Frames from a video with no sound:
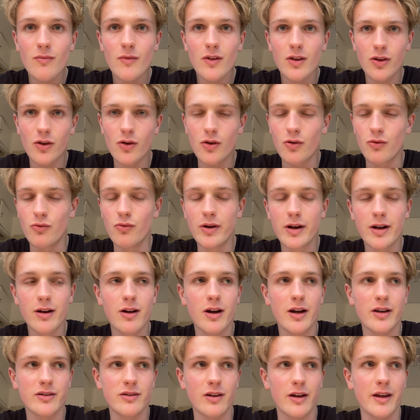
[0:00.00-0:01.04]
you can
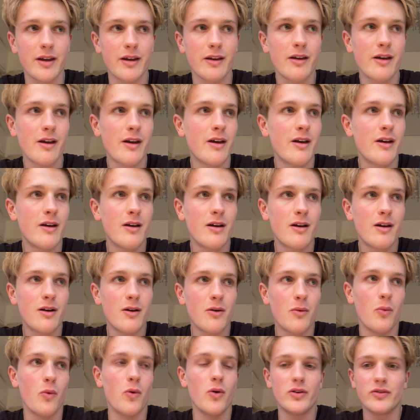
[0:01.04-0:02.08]
realize like
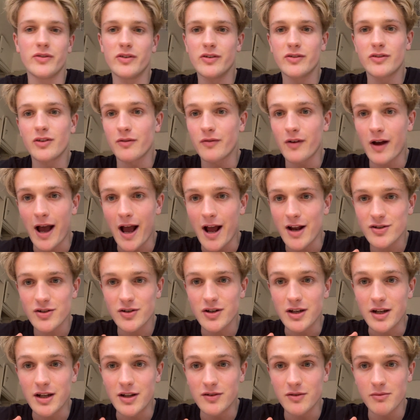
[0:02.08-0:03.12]
what was the stuff I
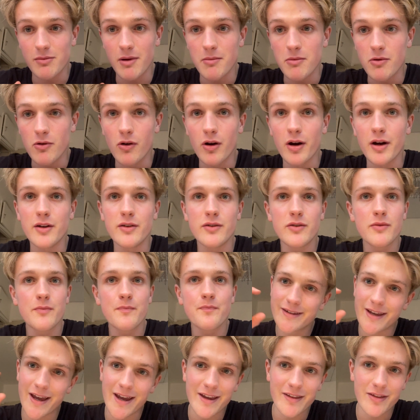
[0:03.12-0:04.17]
actually need to memorise?
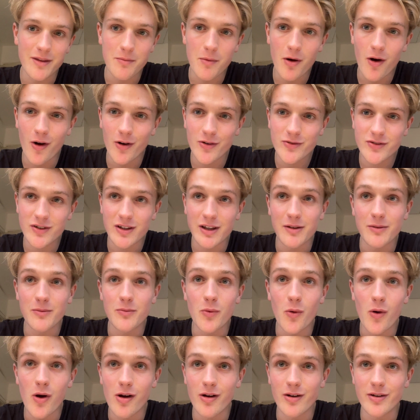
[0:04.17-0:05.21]
Take the mark scheme
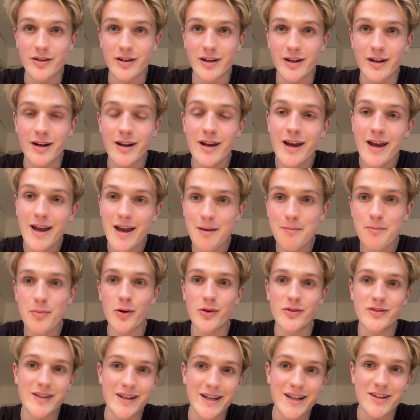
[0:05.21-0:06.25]
word in,
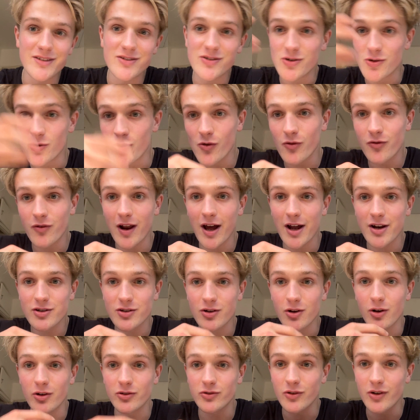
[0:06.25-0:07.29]
put it into your
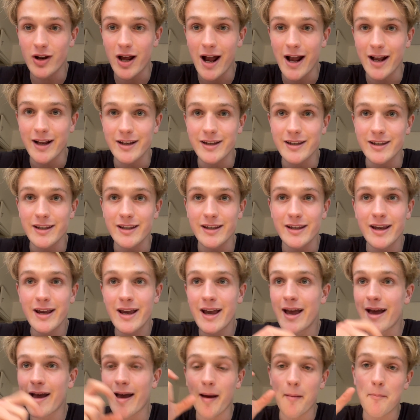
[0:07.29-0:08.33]
flashcards on Anki,
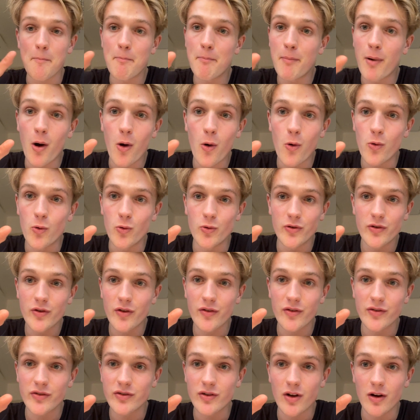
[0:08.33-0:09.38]
and bold
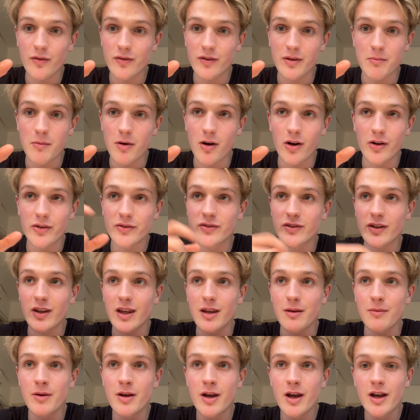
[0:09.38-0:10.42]
the stuff in mark
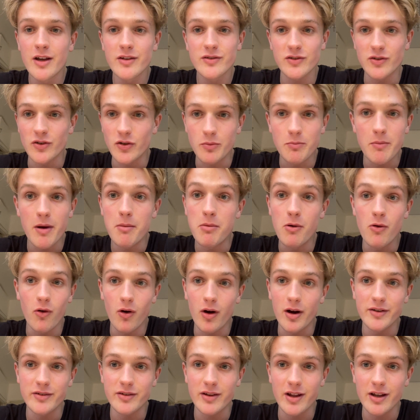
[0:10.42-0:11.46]
scheme so you
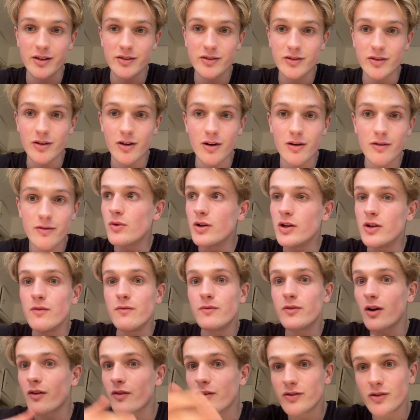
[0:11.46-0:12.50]
memorise that stuff. When you've
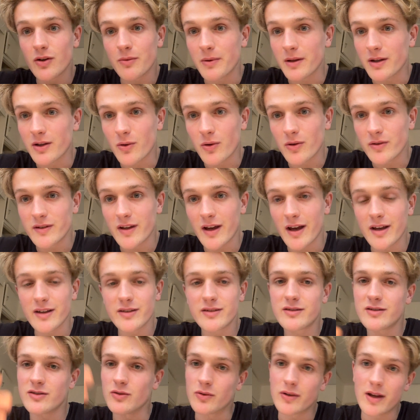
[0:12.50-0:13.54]
done the topic
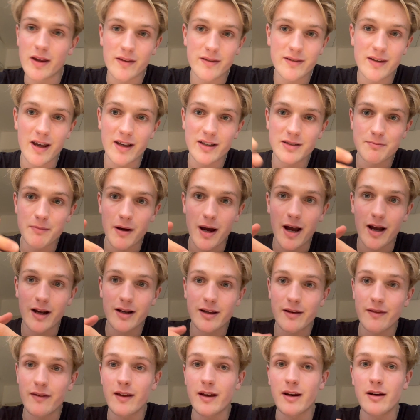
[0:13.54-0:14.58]
test, you'll get the test back,
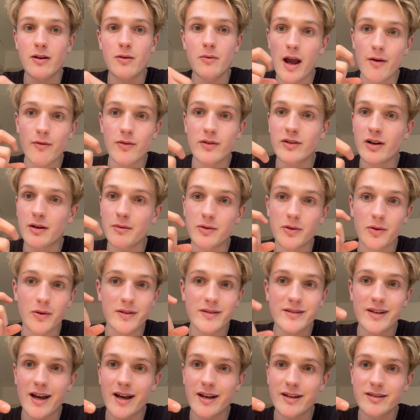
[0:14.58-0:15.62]
and then every time you do a
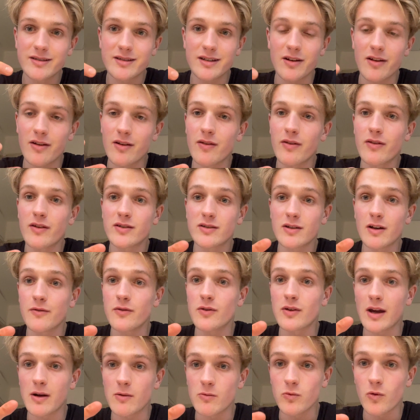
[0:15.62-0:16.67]
test and you, the stuff you
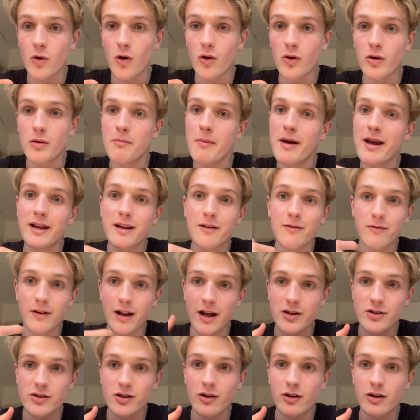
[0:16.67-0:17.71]
get wrong, make a
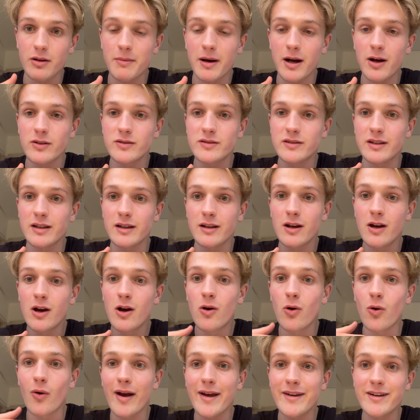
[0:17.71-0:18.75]
flashcard about it,
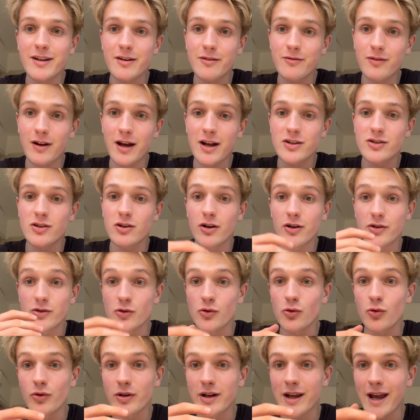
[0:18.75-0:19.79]
or edit a flashcard you
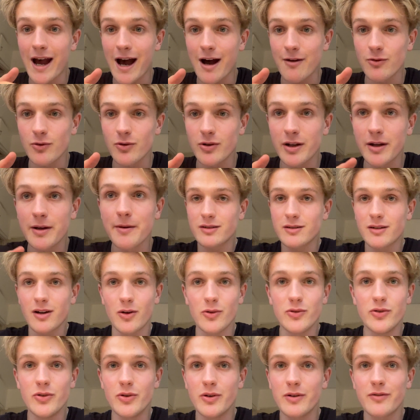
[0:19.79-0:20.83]
already have on it. I
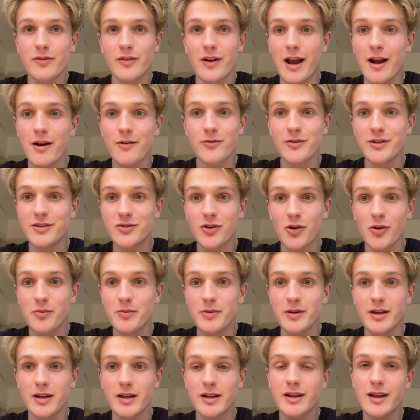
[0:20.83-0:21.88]
would do it for every
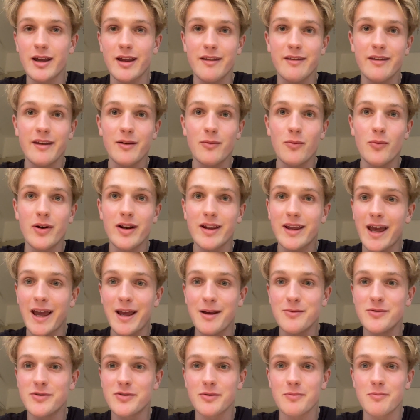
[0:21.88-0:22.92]
topic, and then when it
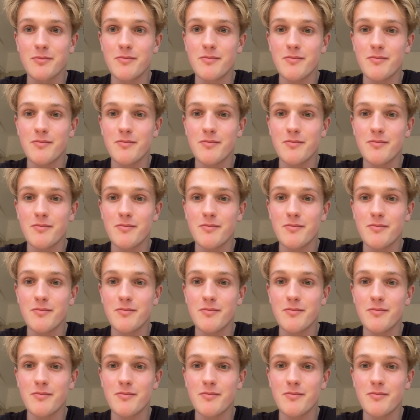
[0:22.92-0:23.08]
came to